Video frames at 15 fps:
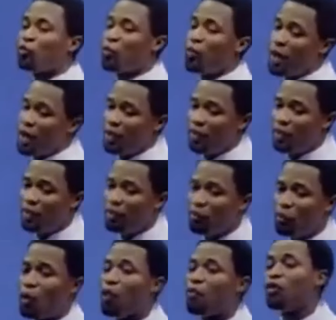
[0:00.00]
to smile.
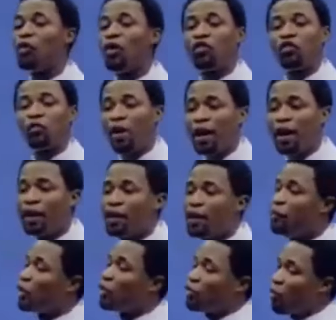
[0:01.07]
Because if you don't smile,
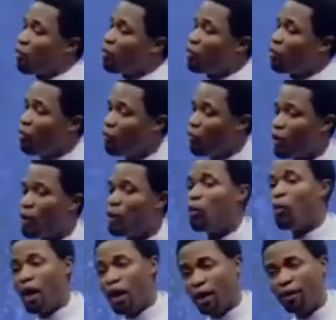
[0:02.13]
he may trouble you for a
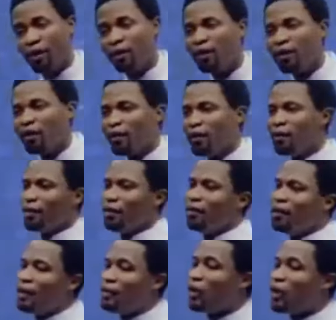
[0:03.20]
while.
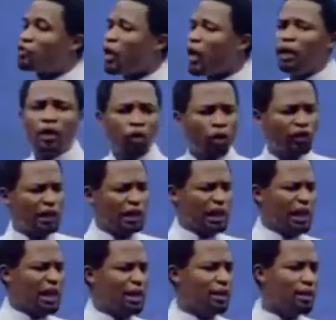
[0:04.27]
He's a child, he doesn't
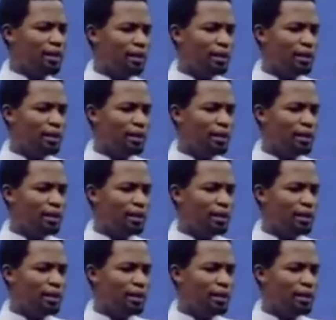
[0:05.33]
care.